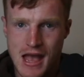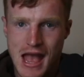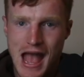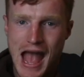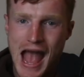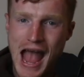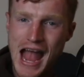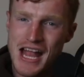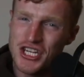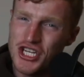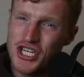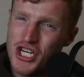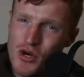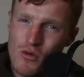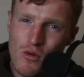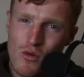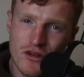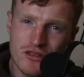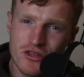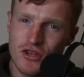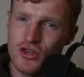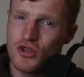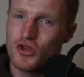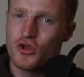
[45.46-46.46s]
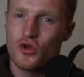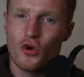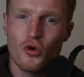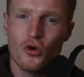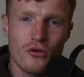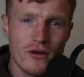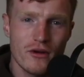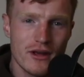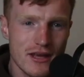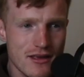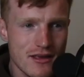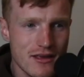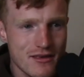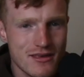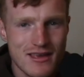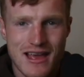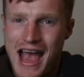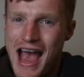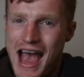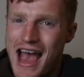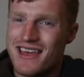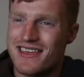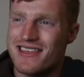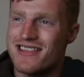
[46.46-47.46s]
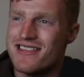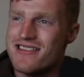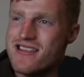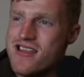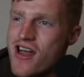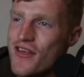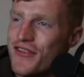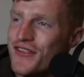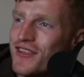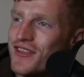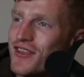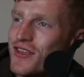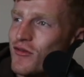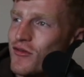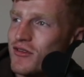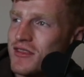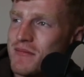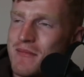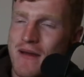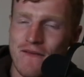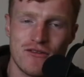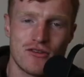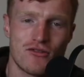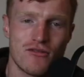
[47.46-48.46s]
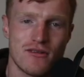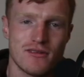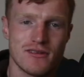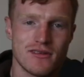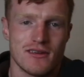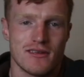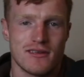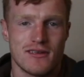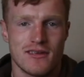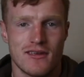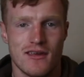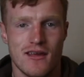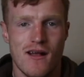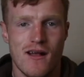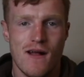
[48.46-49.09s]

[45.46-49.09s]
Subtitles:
And you know what the story is? Has nothing to do with the Memphis Grizzlies.